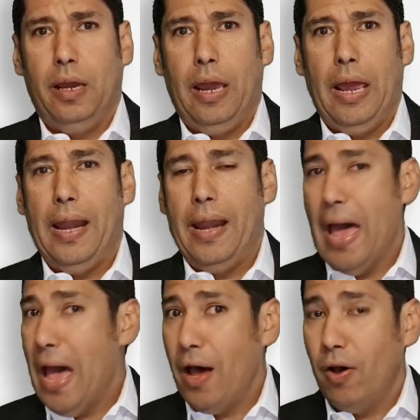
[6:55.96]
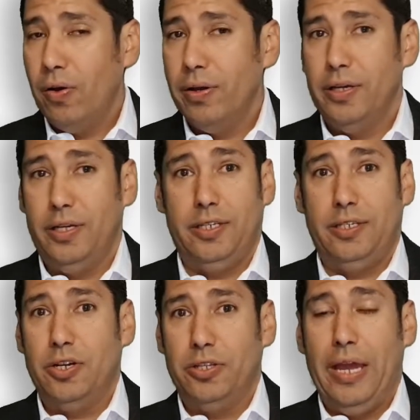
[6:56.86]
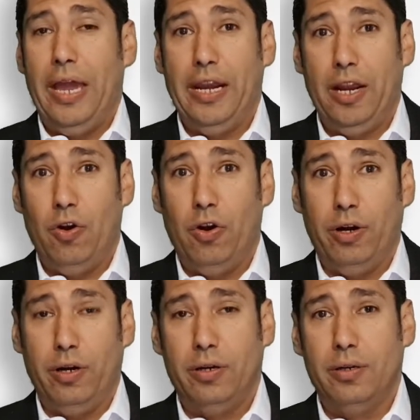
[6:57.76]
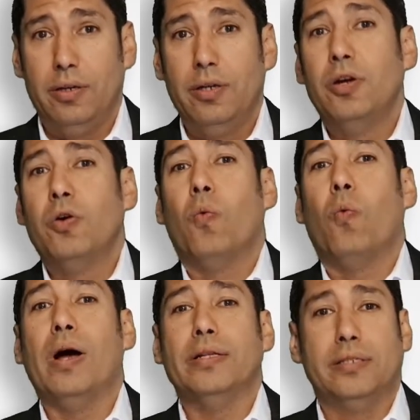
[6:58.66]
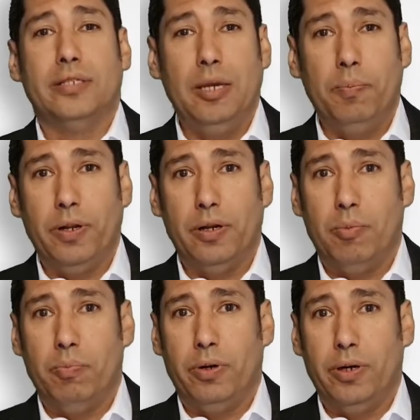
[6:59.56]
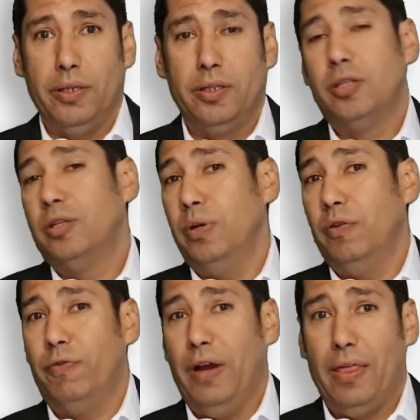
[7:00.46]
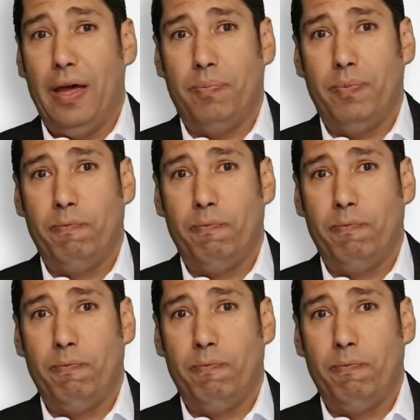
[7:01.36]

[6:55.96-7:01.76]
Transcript: And now it's not any longer one simple component to be fed off.